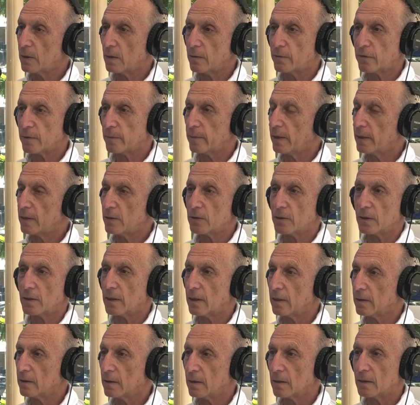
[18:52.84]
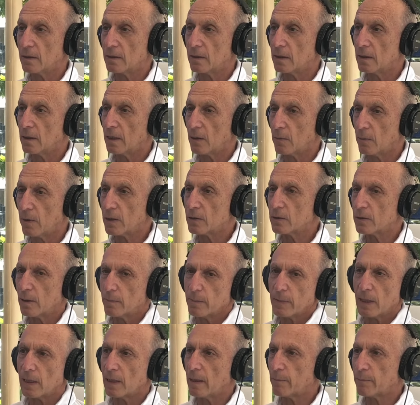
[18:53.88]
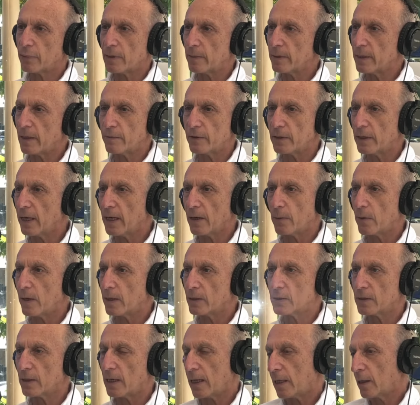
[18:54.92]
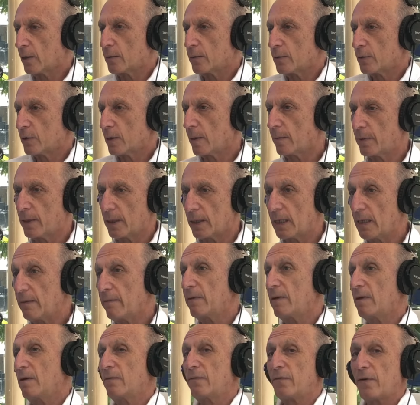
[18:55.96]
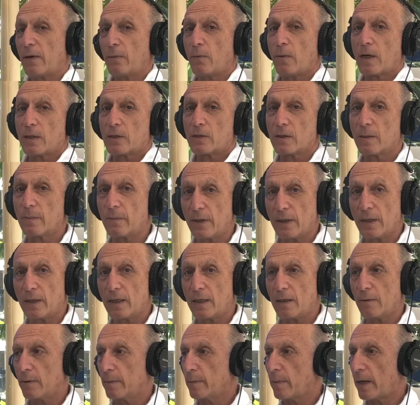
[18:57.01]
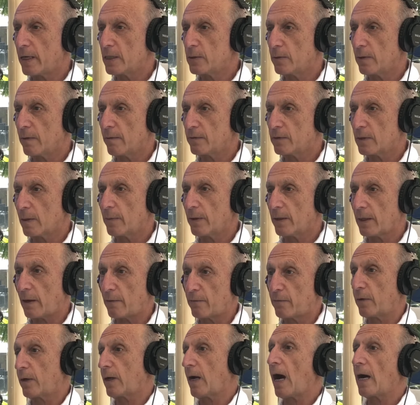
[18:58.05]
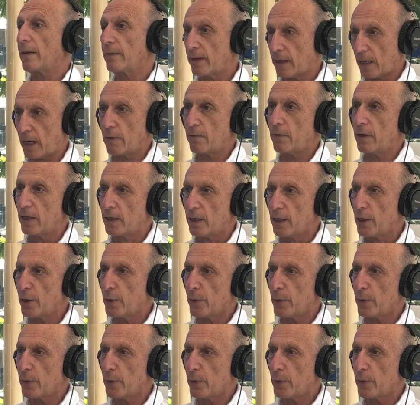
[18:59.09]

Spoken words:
information out there. I mean, probably every day I watch and I learn something. Even if I watch something and it reminds me of something I'd forgotten that I already knew,